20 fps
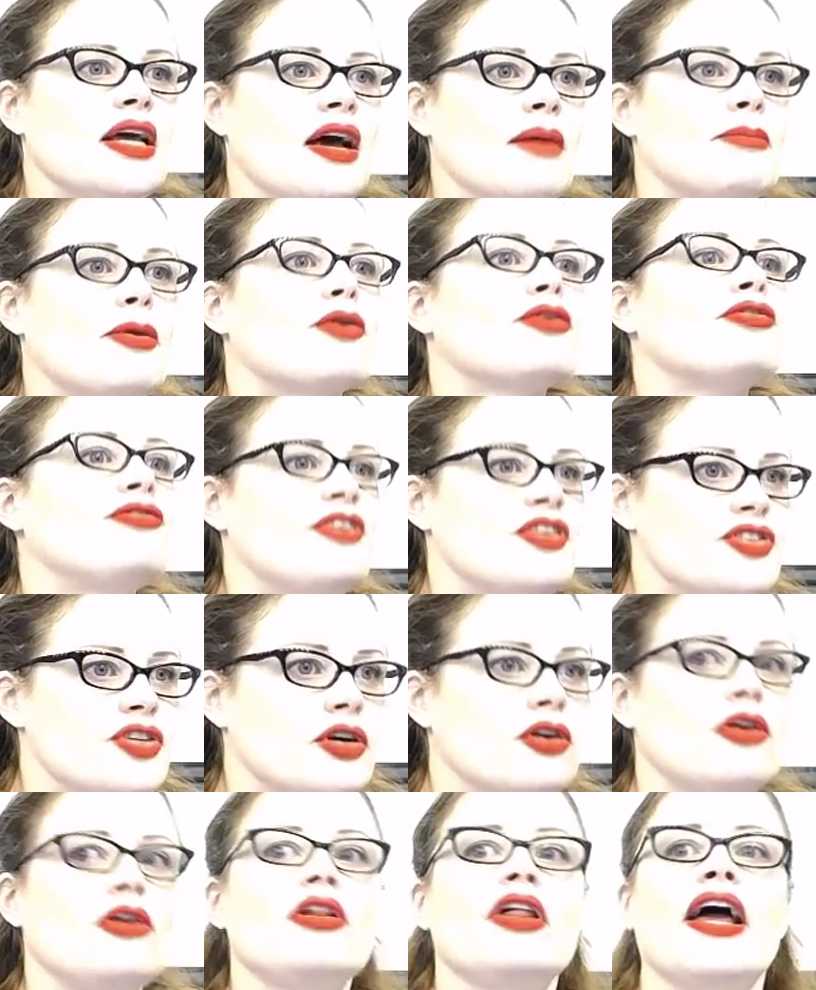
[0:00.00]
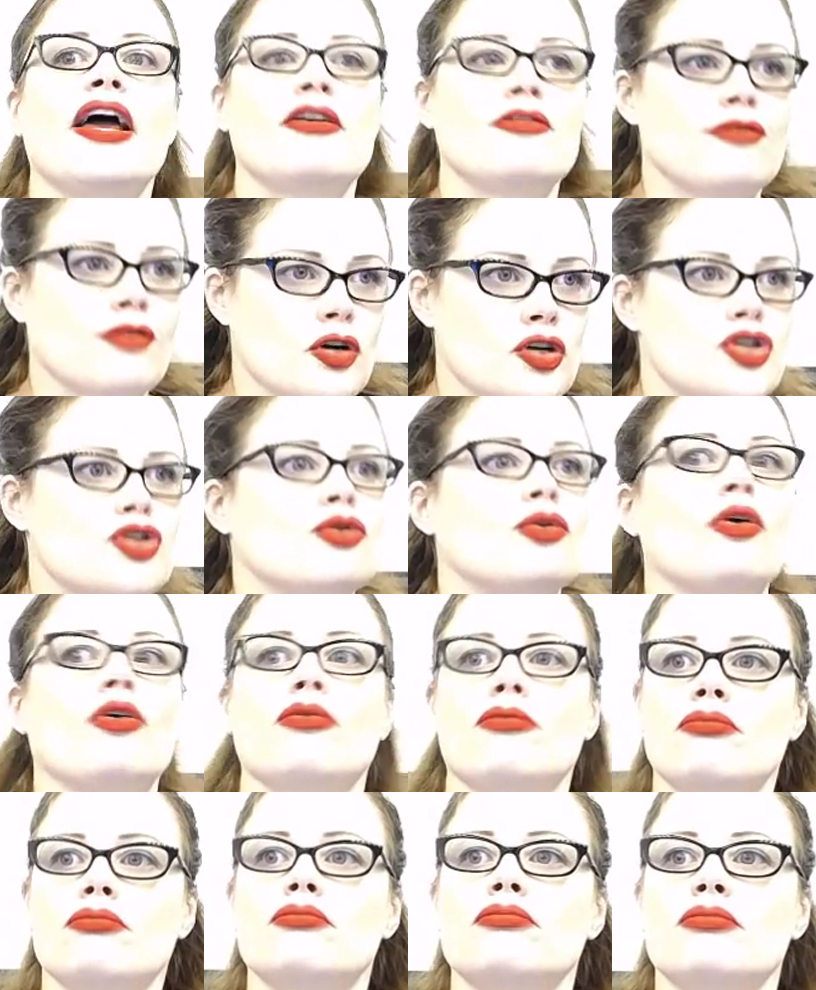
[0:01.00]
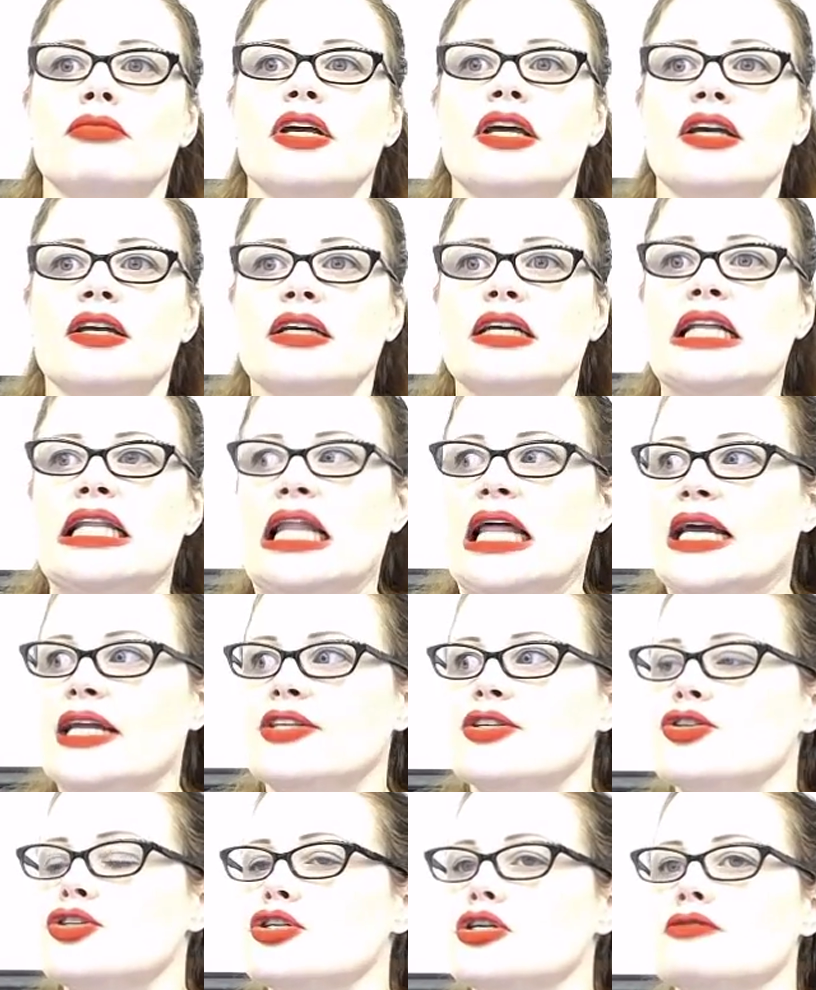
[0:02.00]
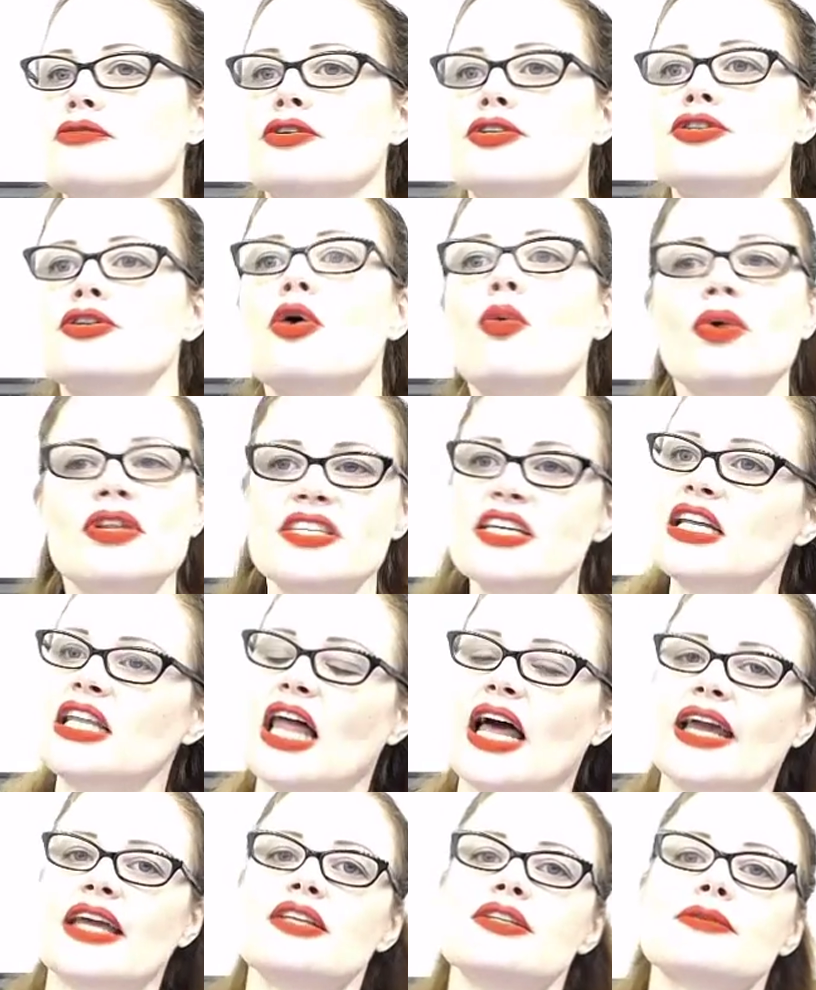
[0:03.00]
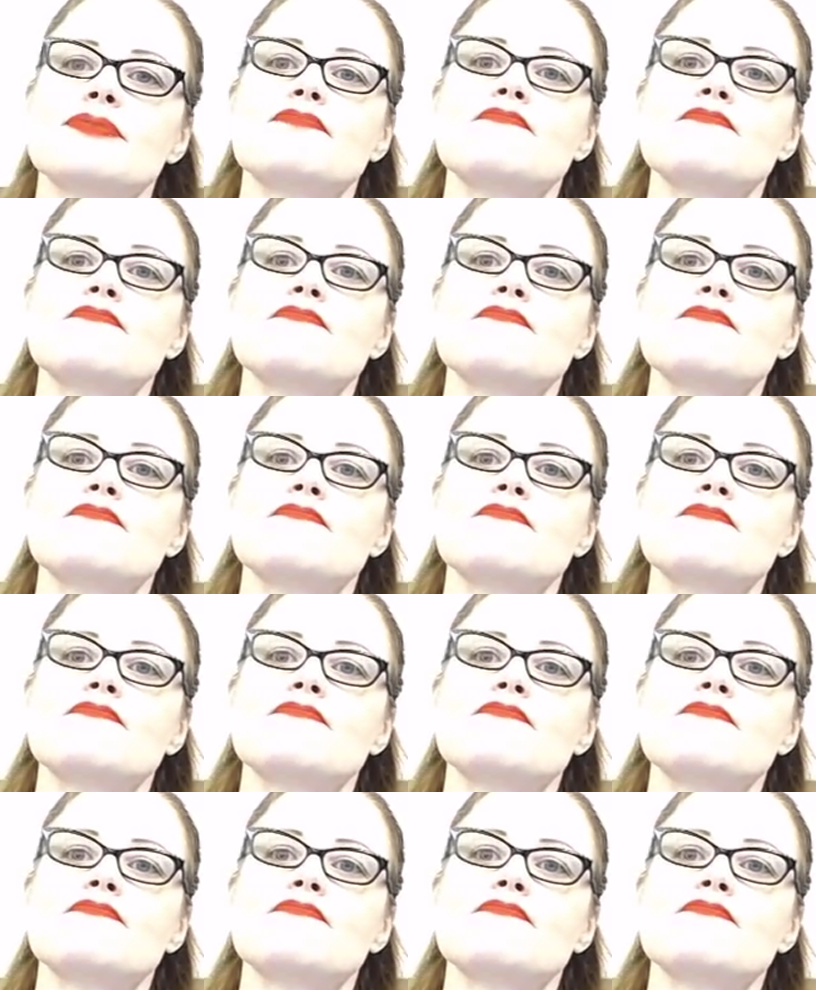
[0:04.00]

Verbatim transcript: both physical and virtual. Clients and servers. What's a client?